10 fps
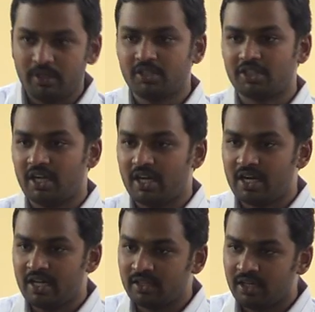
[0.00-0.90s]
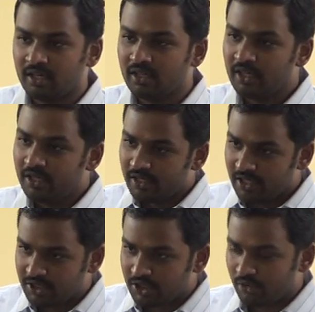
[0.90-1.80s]
have to be shared in the
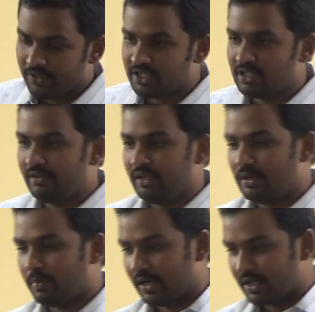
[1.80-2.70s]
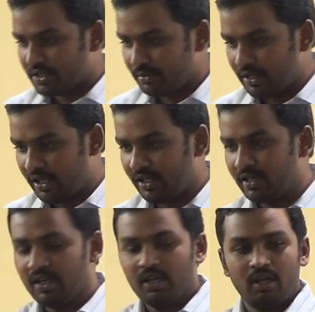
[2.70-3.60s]
ratio which is given in the partnership
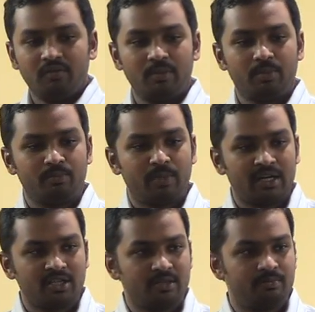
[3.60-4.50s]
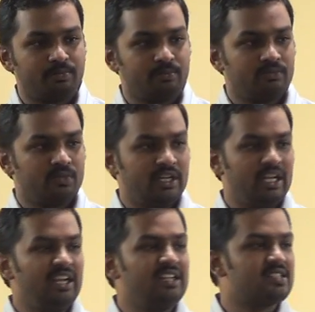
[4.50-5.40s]
deed. If the partnership
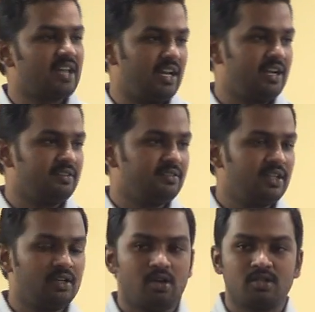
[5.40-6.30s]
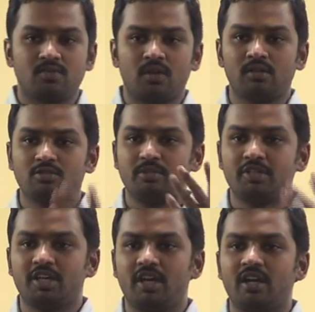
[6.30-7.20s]
deed is silent, then losses will also
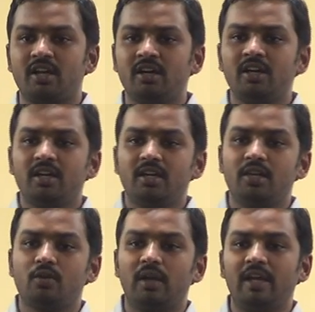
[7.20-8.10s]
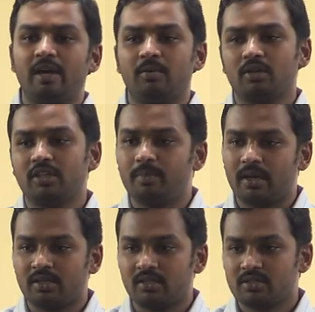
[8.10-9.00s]
be shared equally among the
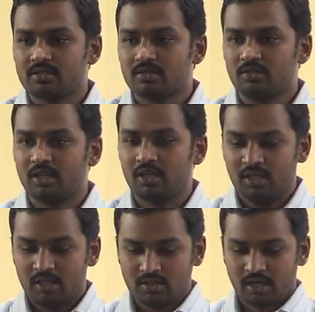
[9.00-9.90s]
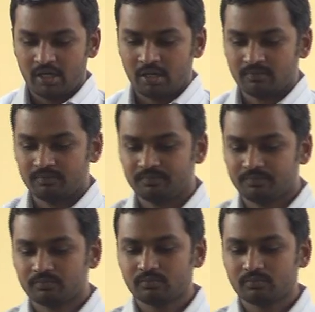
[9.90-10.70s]
partners. Okay, so write down.